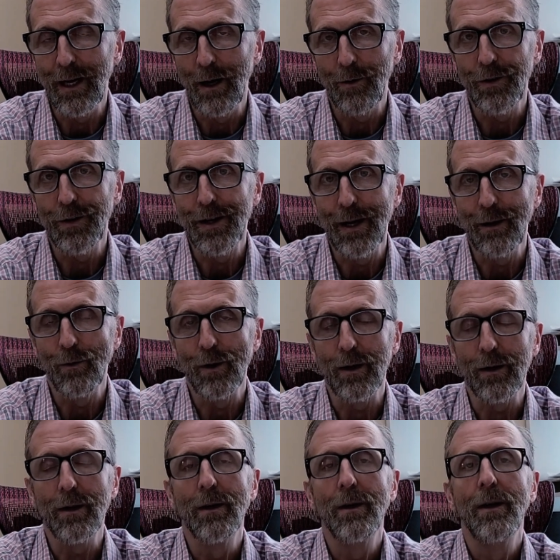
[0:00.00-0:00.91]
Health
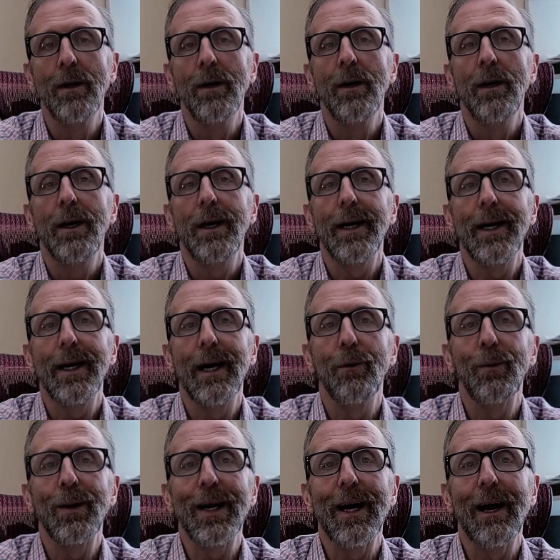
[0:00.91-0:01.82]
Network.
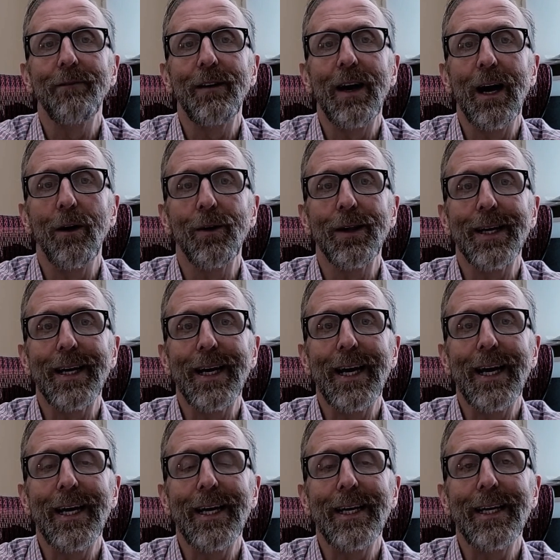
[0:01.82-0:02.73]
And we have
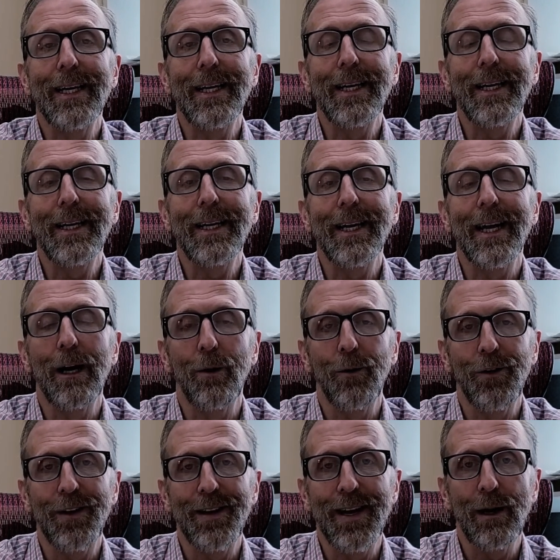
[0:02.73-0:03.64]
Allegheny
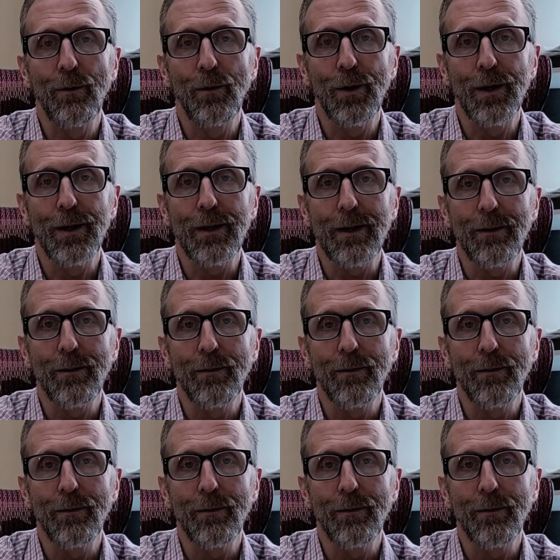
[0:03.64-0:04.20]
Health Network,